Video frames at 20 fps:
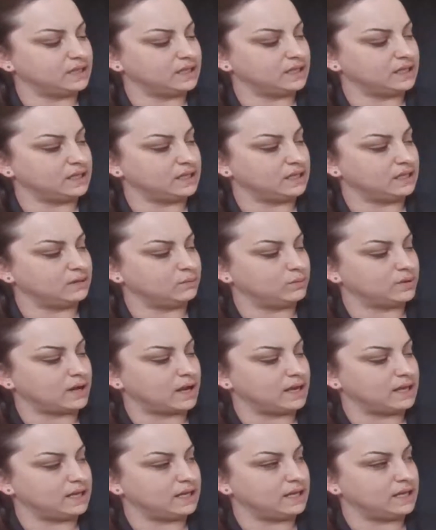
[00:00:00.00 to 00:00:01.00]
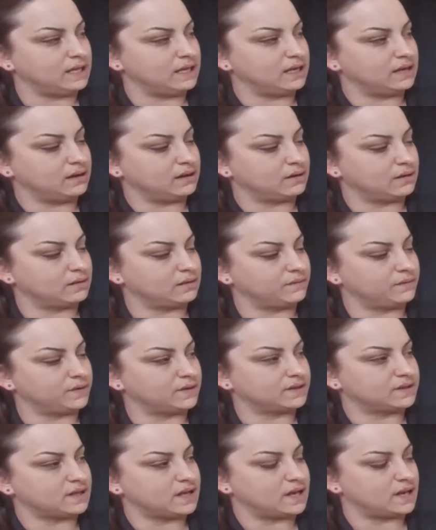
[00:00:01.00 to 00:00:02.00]
E. We got E here on the
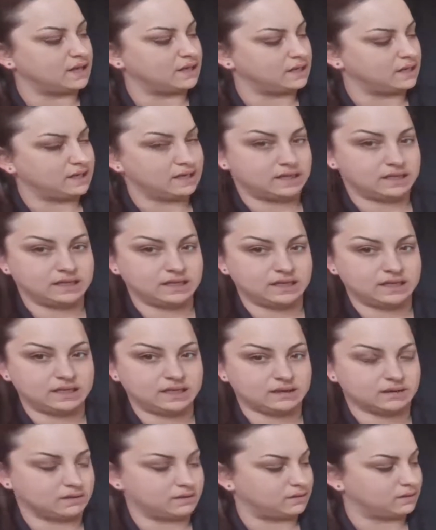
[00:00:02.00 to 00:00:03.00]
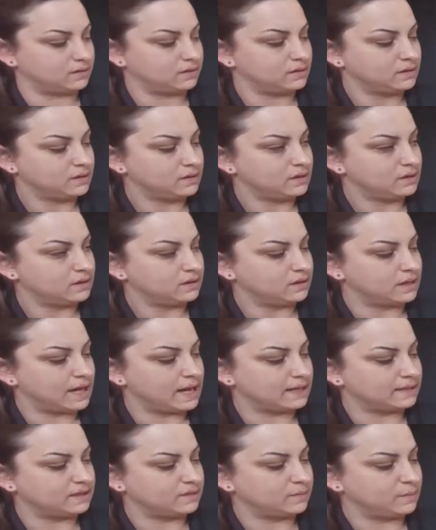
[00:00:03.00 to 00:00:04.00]
first line and E on the
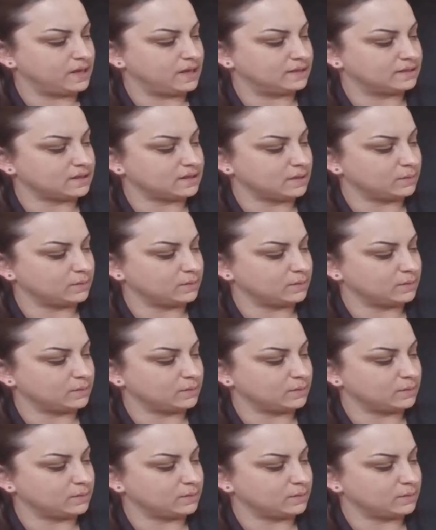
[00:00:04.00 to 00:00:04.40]
last space.